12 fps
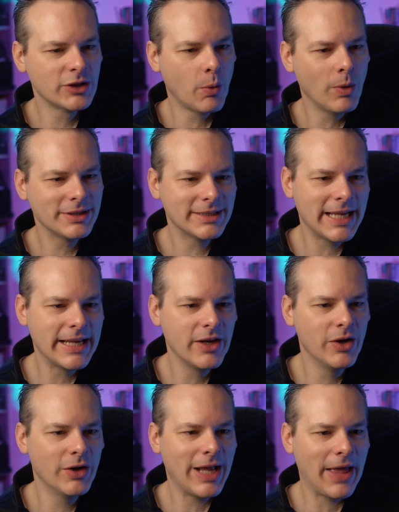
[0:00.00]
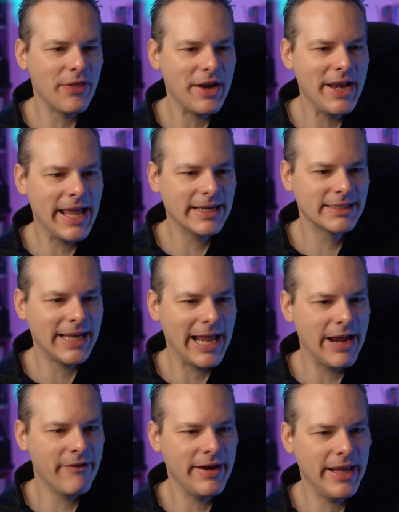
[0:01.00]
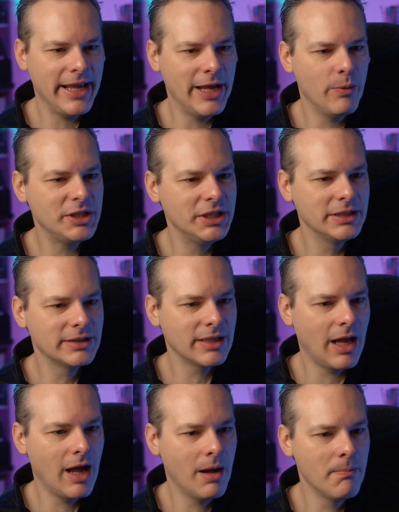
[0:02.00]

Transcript: because I want to take a look at the next area here, which is